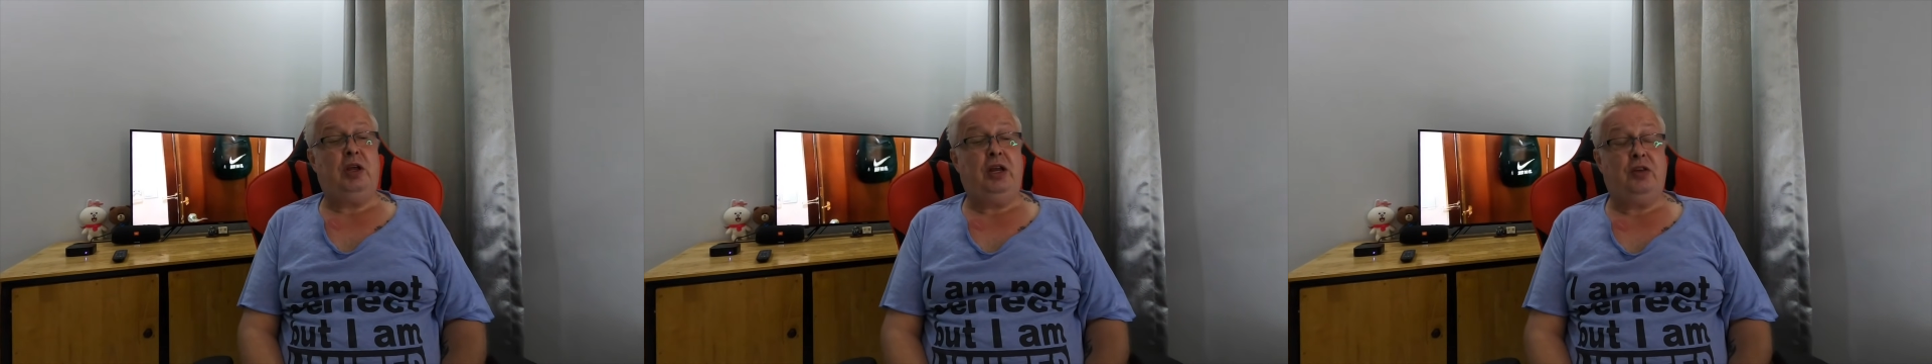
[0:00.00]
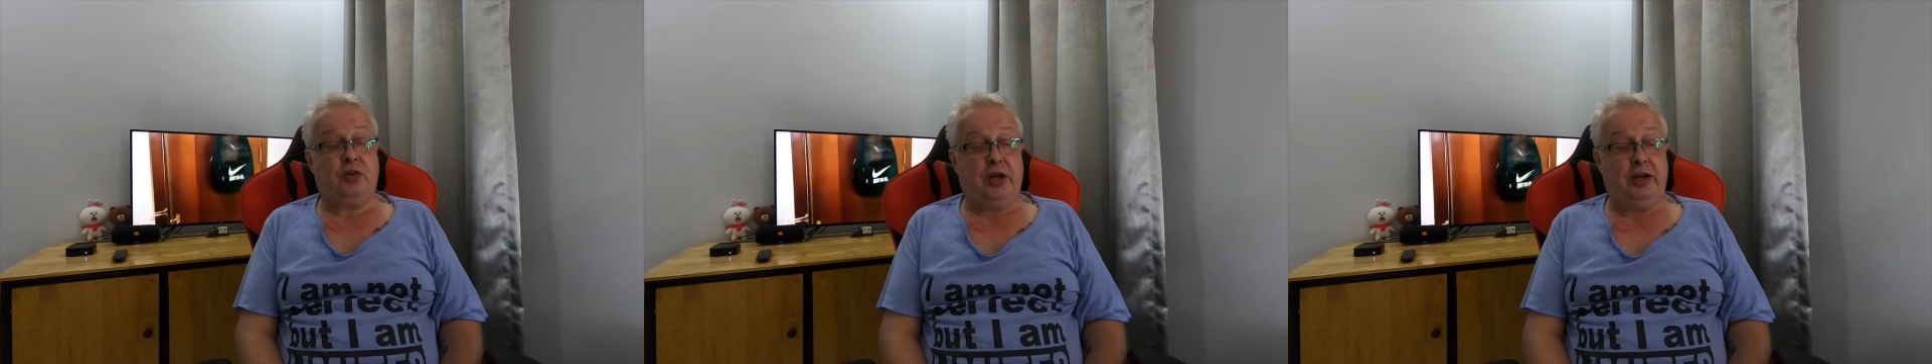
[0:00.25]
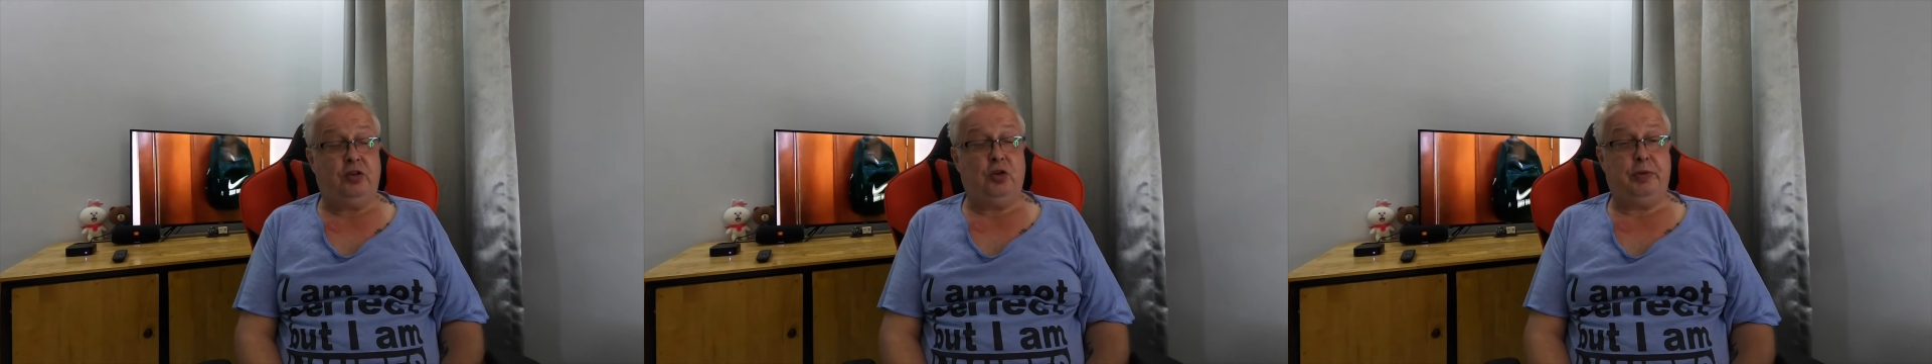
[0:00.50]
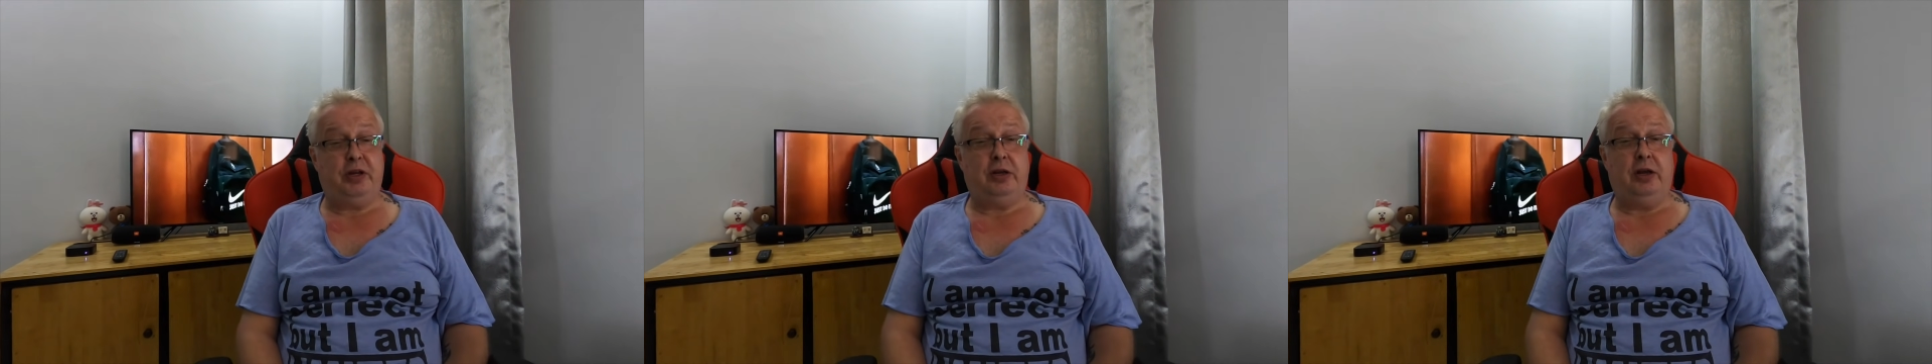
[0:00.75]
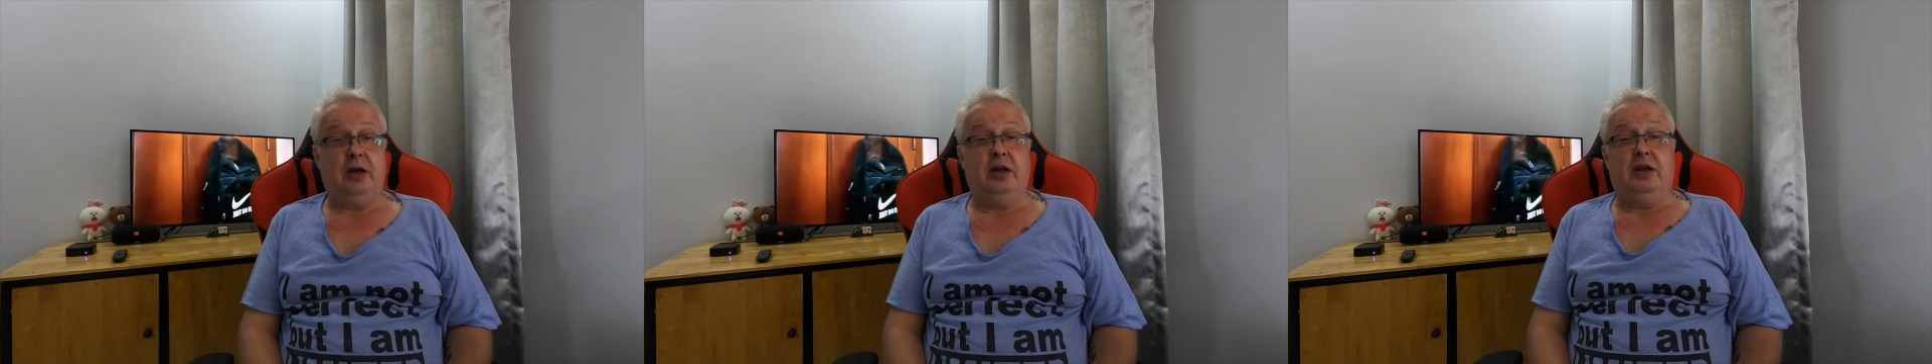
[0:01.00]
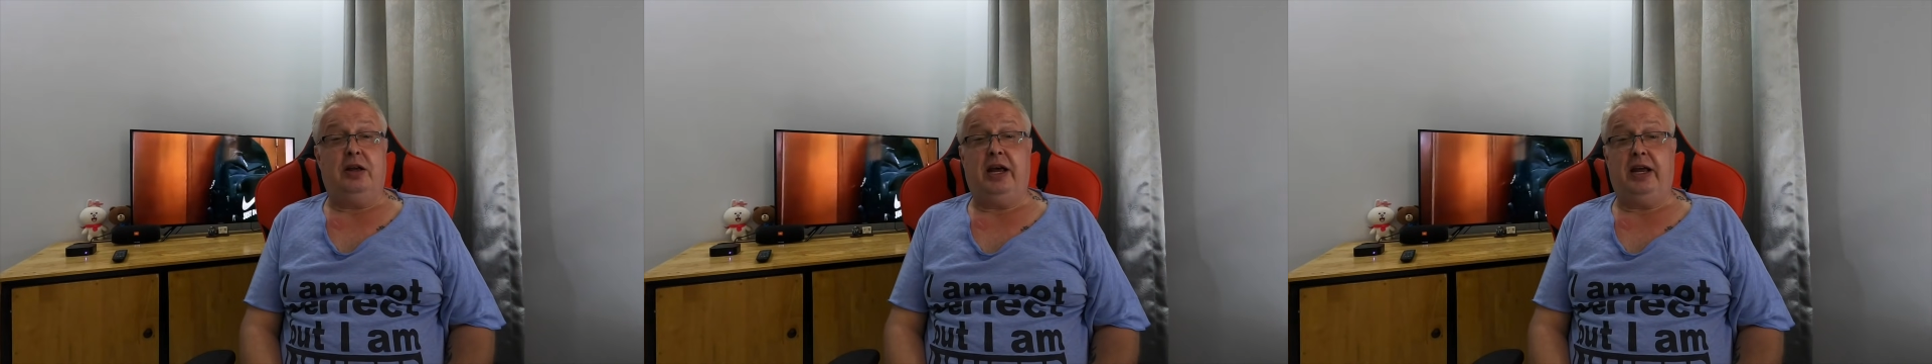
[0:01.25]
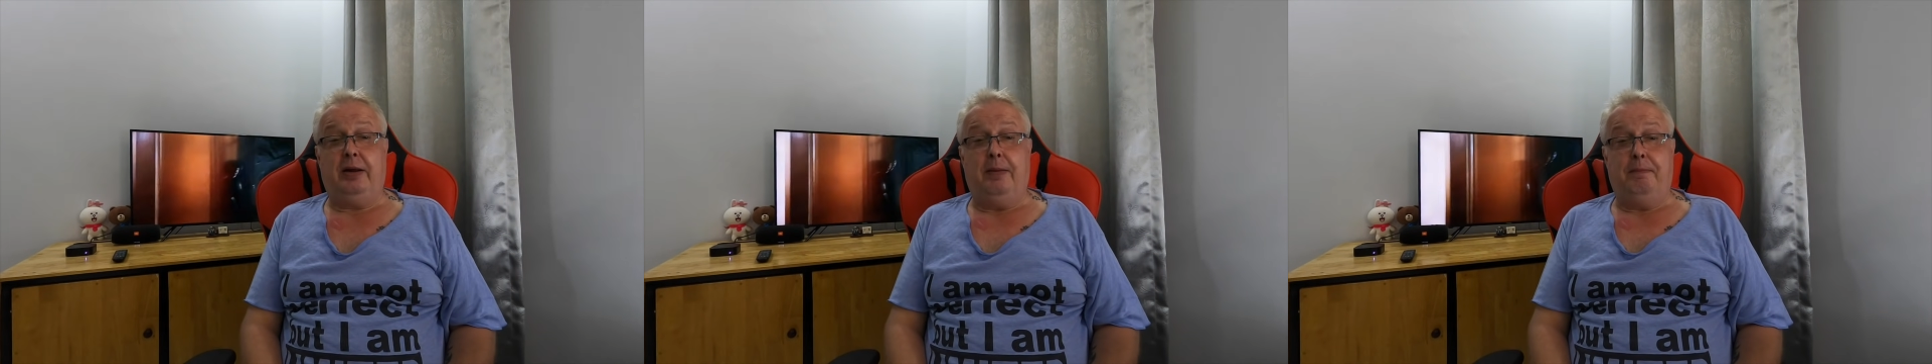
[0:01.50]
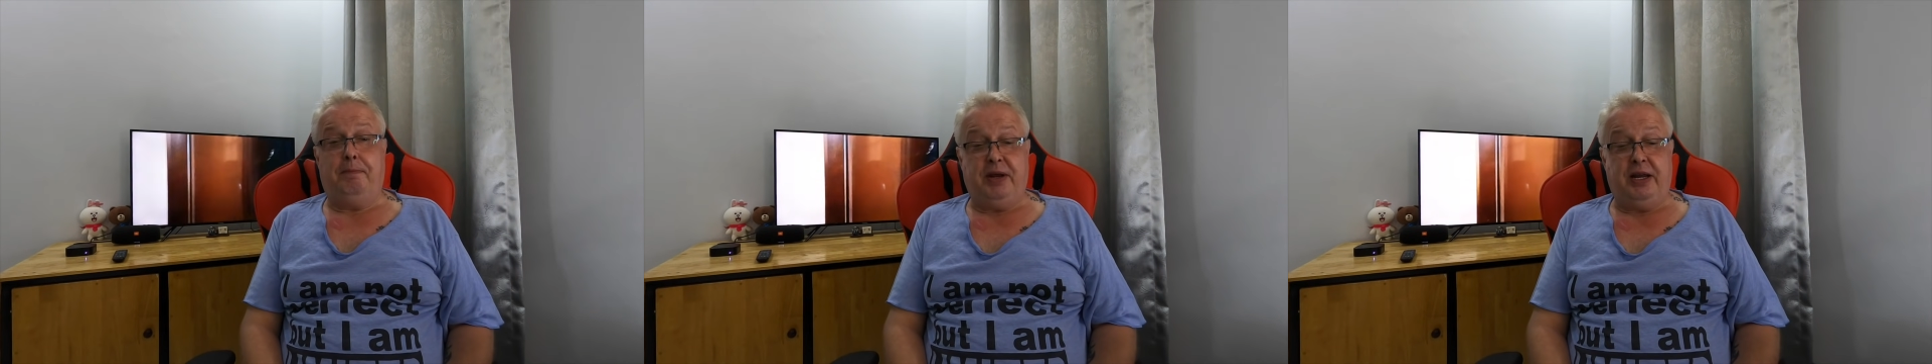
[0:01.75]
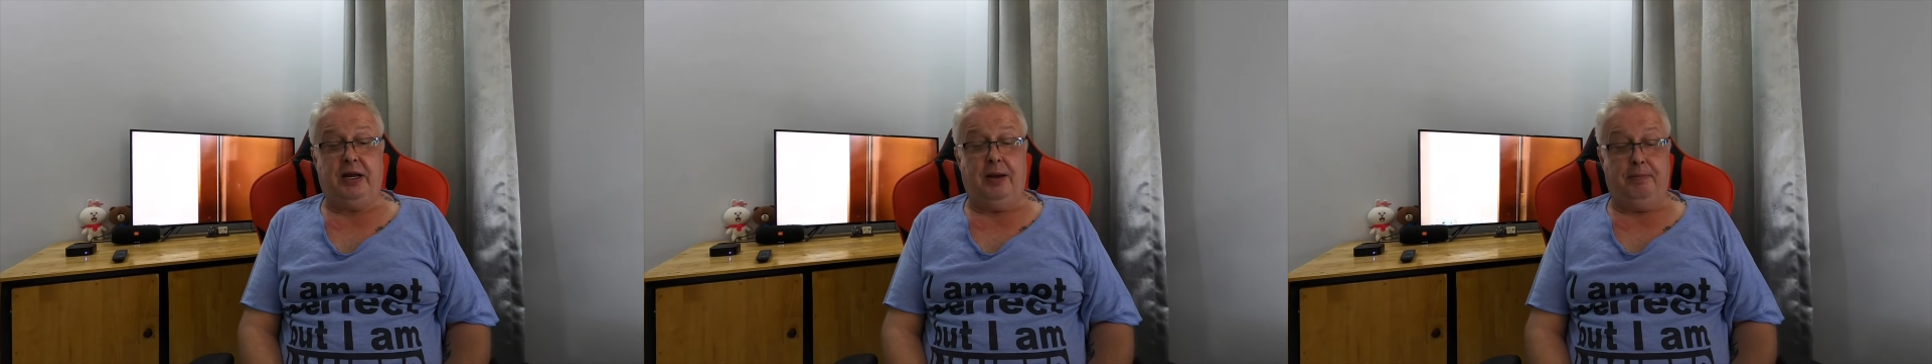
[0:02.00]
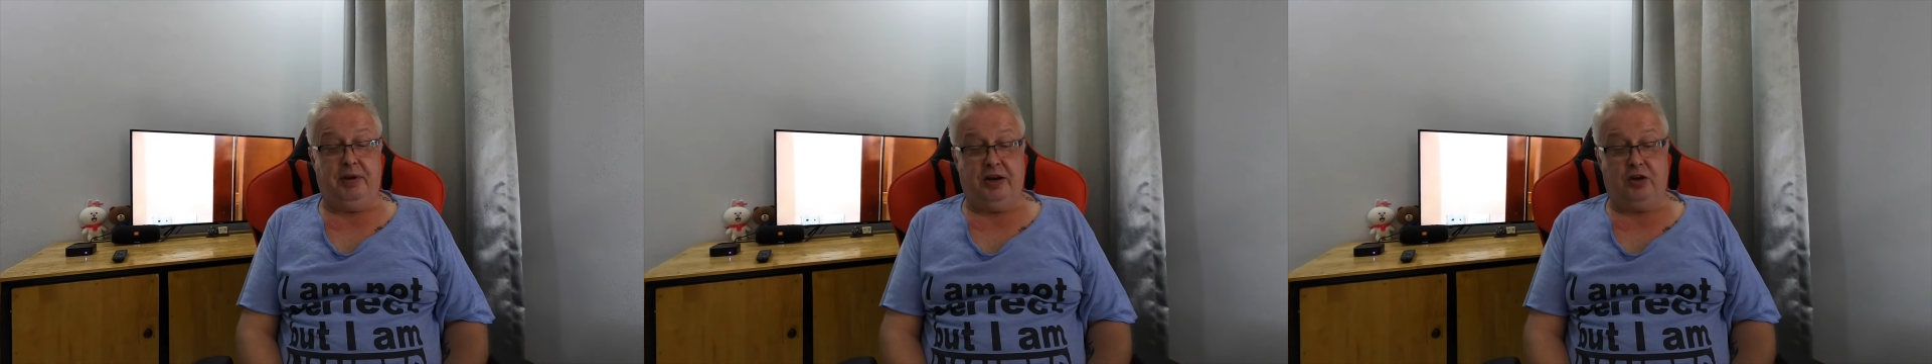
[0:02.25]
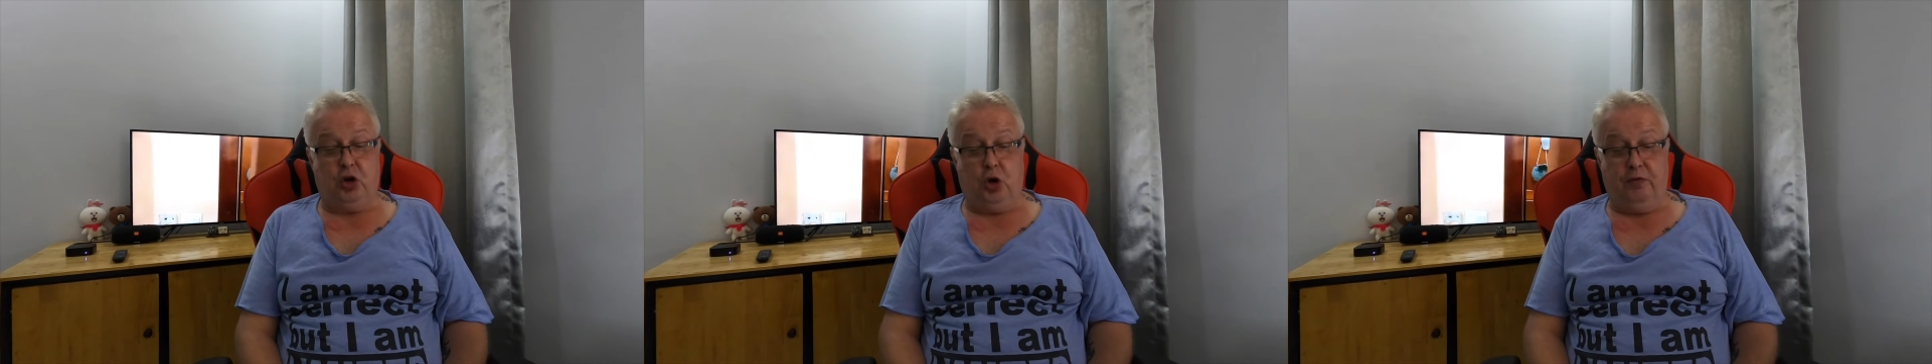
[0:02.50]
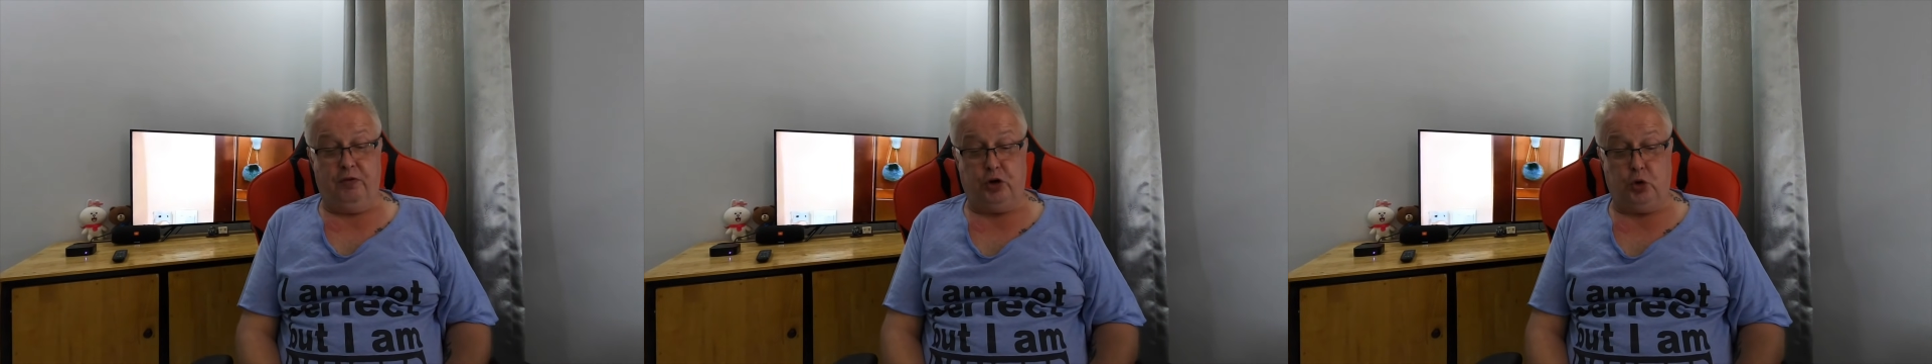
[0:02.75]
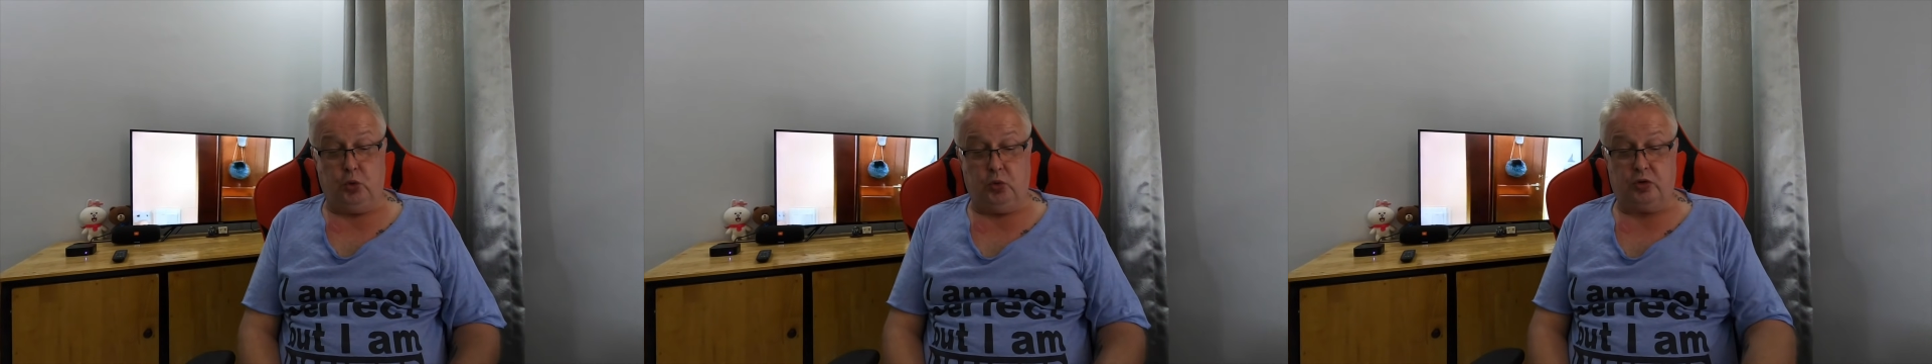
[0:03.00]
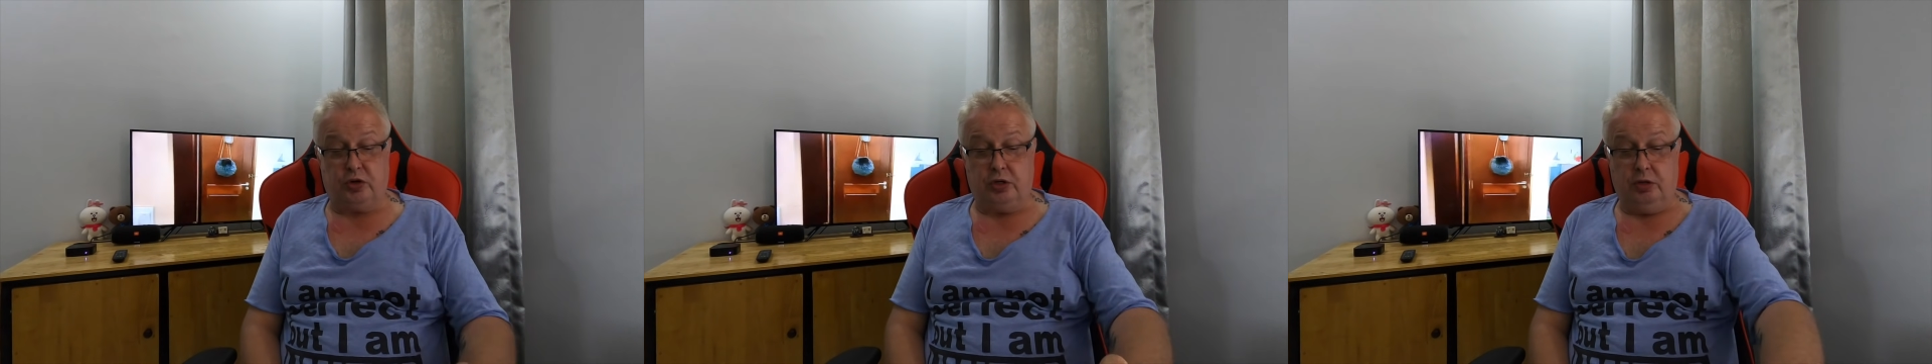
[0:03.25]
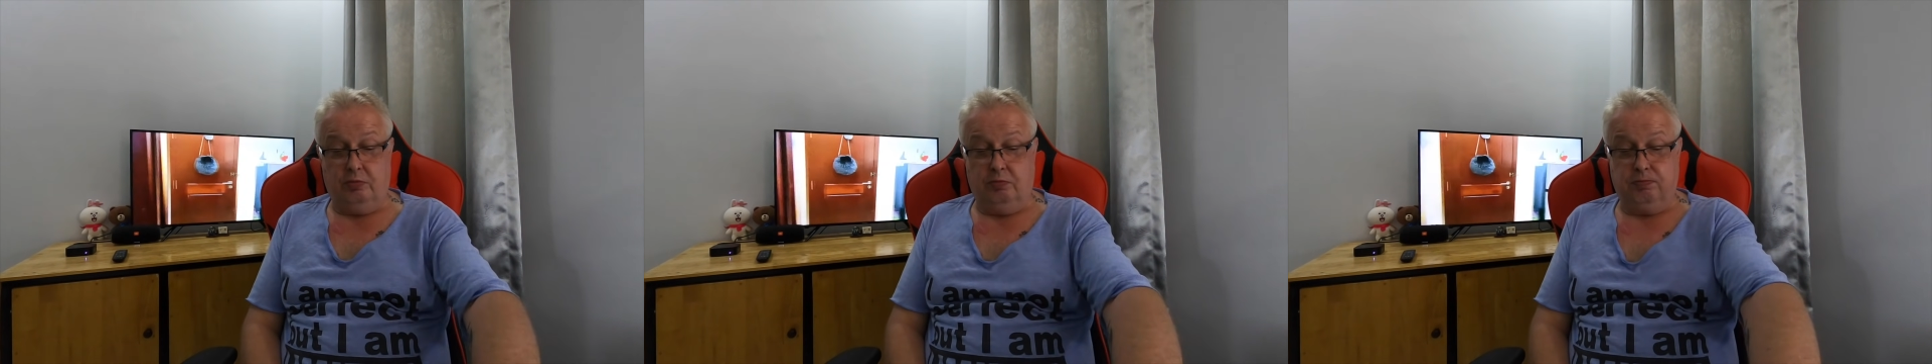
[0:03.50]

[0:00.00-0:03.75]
It's going to be a big bit of news.